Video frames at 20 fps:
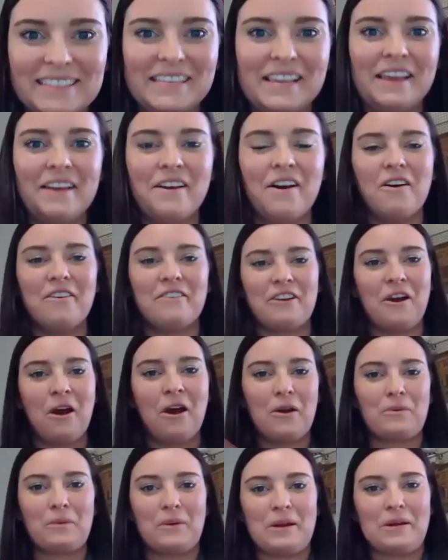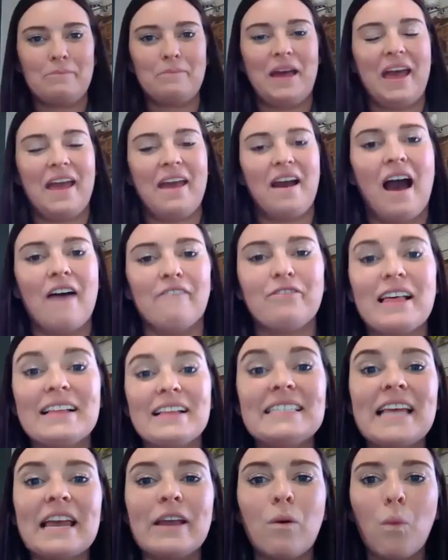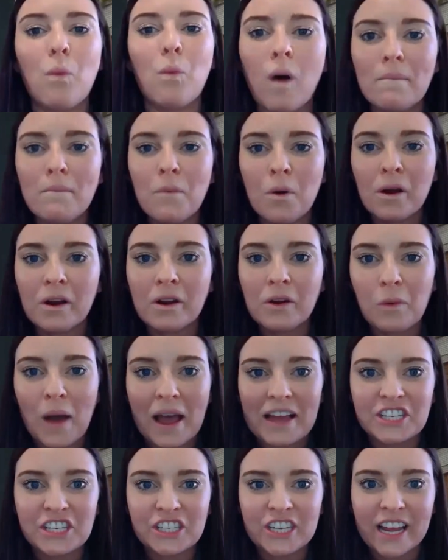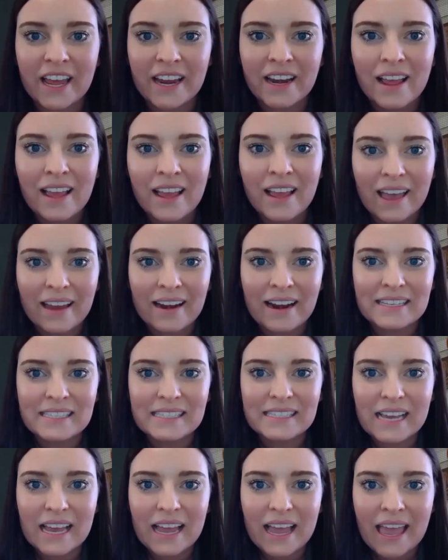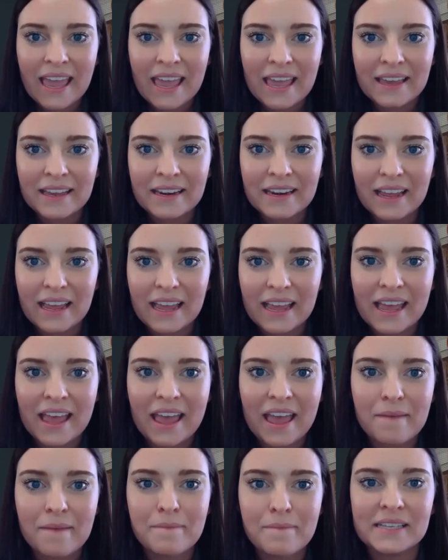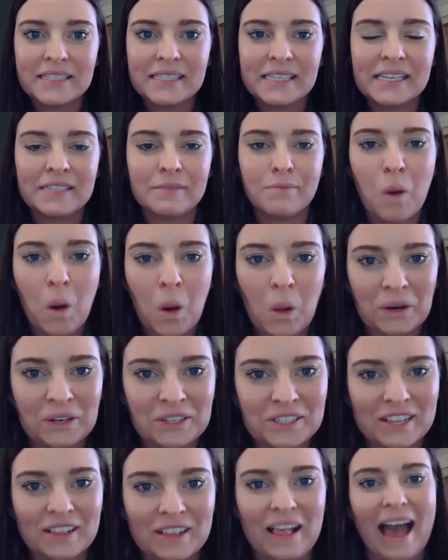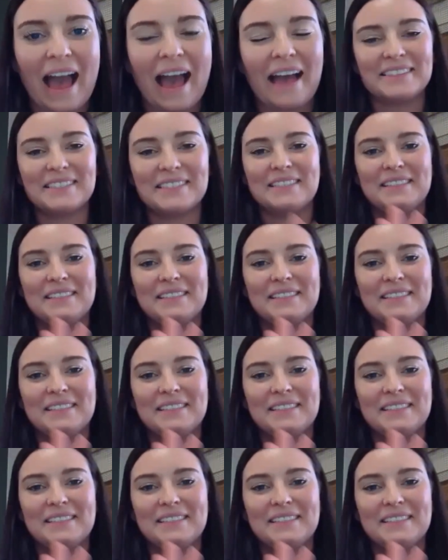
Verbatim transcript: seeing all your hard work pay off. Let's take one more question, and I see a hand in Mrs. Moeller's class.